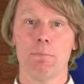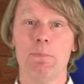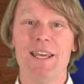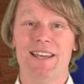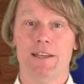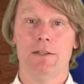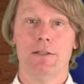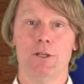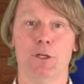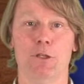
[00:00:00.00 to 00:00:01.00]
being,
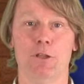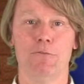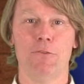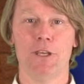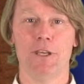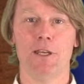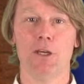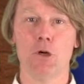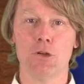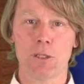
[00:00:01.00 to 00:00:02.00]
not of the
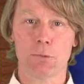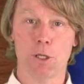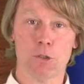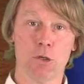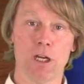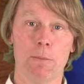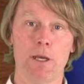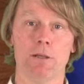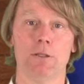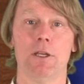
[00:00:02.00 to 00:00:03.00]
concepts we are talking
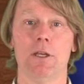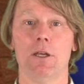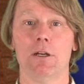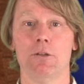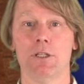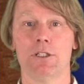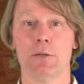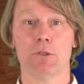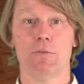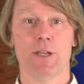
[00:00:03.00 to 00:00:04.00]
about, not in
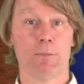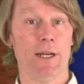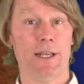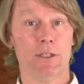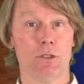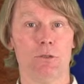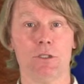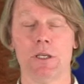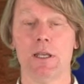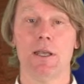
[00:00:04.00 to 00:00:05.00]
terms of the
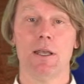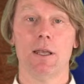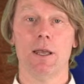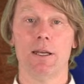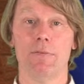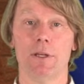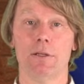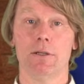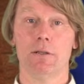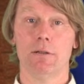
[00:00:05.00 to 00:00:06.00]
explanations, and
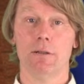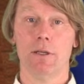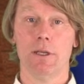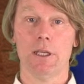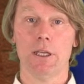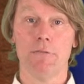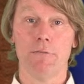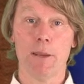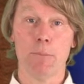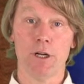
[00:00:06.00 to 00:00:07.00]
even
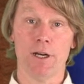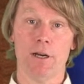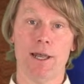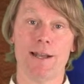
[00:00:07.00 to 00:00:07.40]
if I wouldn't